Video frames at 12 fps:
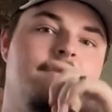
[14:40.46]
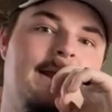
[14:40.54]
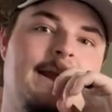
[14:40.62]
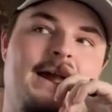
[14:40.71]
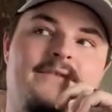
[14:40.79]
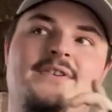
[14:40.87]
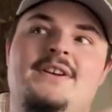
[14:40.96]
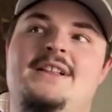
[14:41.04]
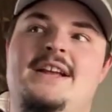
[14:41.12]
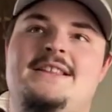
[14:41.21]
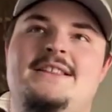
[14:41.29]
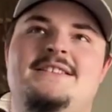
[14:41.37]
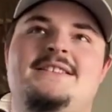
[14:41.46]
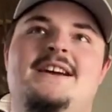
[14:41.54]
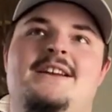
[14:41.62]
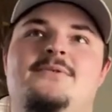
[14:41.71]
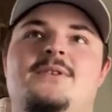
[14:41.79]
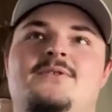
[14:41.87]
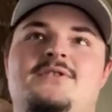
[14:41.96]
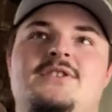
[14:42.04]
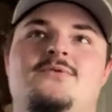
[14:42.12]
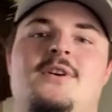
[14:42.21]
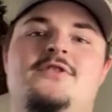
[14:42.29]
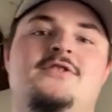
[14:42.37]
I feel like this is kind of one of those
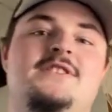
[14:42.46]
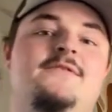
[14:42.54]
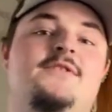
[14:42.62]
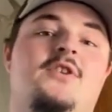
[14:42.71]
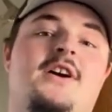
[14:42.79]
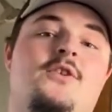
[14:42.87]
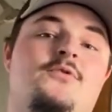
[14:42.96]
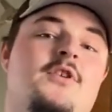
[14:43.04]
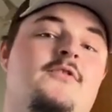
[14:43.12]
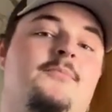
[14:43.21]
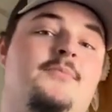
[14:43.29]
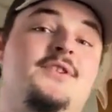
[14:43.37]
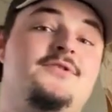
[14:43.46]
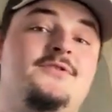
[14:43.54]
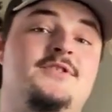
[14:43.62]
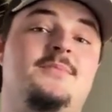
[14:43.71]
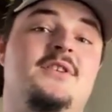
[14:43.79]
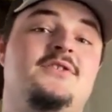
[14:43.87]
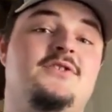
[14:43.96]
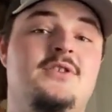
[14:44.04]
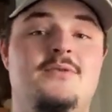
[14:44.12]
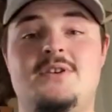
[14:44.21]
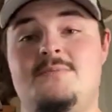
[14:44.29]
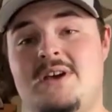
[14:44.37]
situations, even though I don't know from personal experience, you get
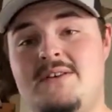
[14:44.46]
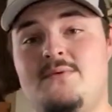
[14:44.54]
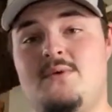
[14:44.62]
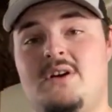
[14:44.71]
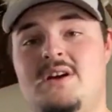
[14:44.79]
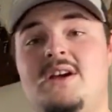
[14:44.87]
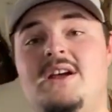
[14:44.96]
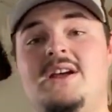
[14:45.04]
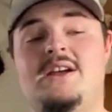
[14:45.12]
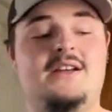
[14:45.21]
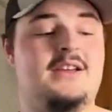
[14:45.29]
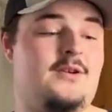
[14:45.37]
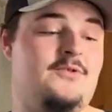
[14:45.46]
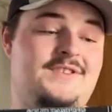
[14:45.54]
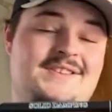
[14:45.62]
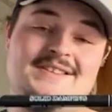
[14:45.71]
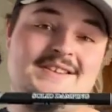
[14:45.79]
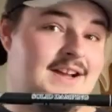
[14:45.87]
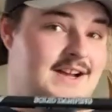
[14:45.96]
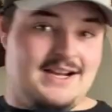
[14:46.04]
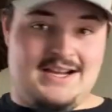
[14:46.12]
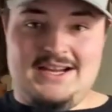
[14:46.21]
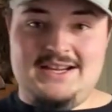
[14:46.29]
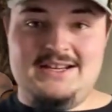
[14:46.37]
what you pay for. You know, this isn't a
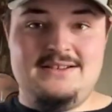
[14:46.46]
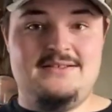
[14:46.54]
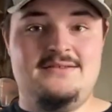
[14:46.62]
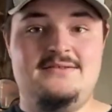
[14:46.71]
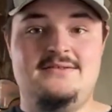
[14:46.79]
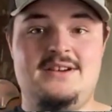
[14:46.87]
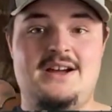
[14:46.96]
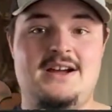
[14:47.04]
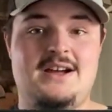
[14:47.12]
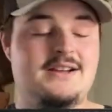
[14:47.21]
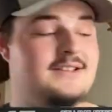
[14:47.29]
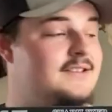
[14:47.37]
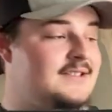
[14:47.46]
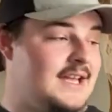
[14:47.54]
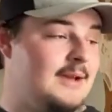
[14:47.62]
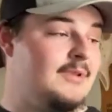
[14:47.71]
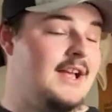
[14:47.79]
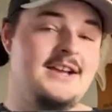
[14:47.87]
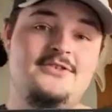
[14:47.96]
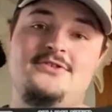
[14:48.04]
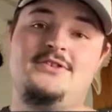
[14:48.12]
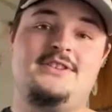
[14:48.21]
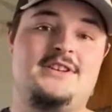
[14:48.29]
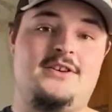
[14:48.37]
high-end stabilizer
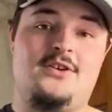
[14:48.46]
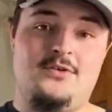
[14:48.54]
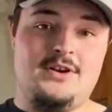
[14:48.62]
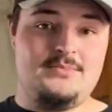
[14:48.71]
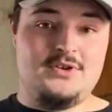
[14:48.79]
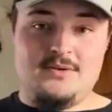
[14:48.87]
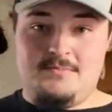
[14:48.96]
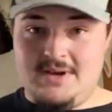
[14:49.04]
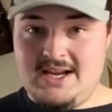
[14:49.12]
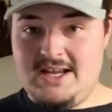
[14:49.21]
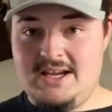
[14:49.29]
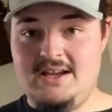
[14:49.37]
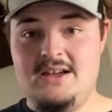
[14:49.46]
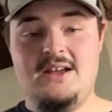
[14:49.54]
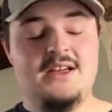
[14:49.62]
that's going to hold up to a beating,